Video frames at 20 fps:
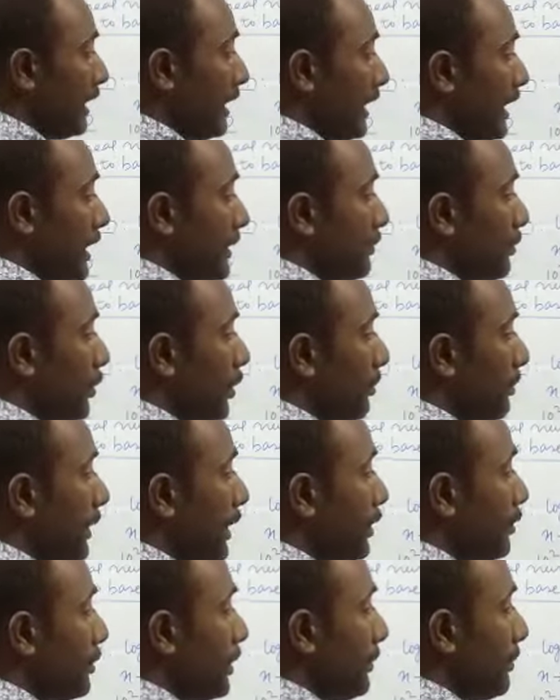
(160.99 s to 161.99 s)
Is for
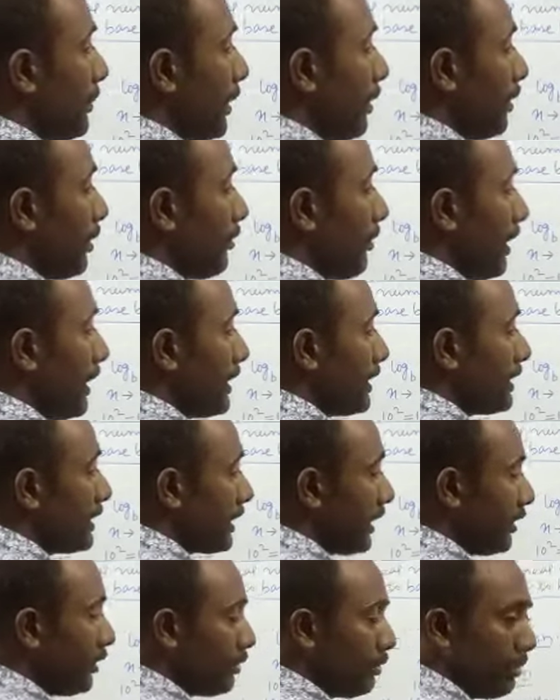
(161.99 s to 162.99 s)
b to the power y is
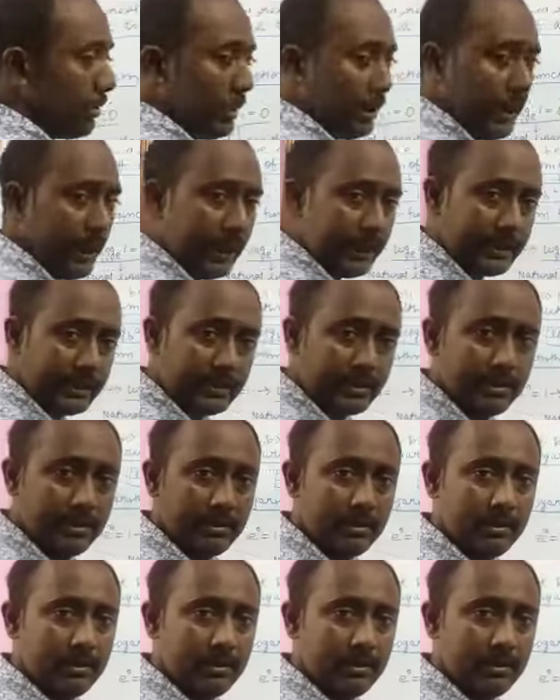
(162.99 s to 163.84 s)
equal to x.